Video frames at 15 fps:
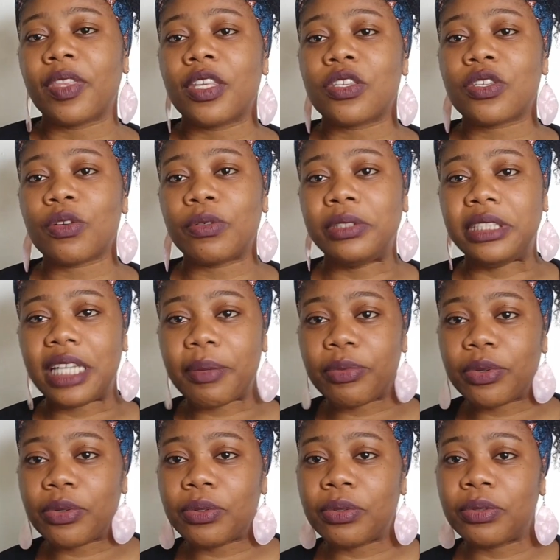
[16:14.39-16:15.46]
So,
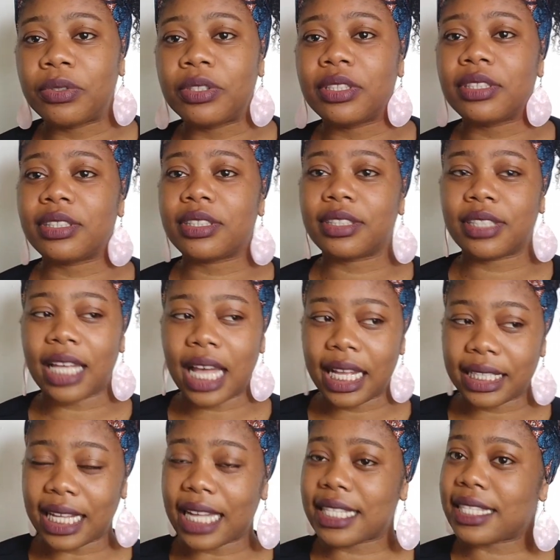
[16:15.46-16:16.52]
nyemu,
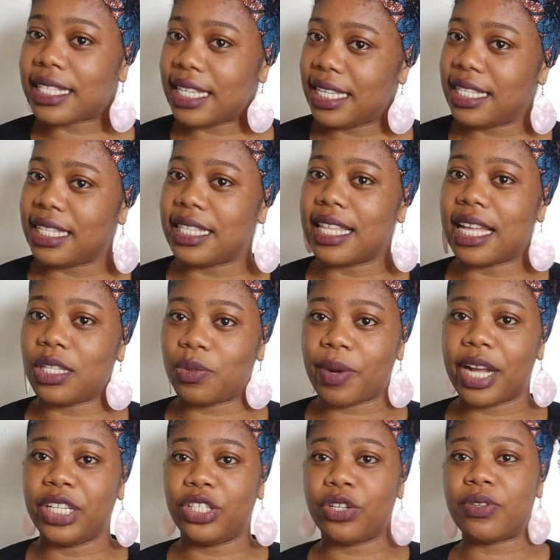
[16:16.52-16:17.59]
that's easy. That's why
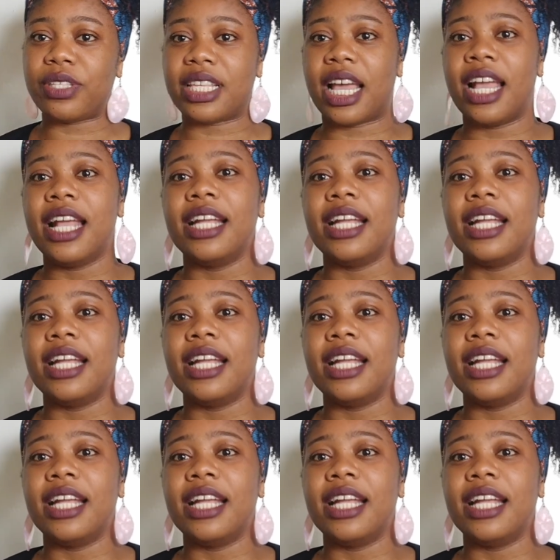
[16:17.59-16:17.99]
I chose that.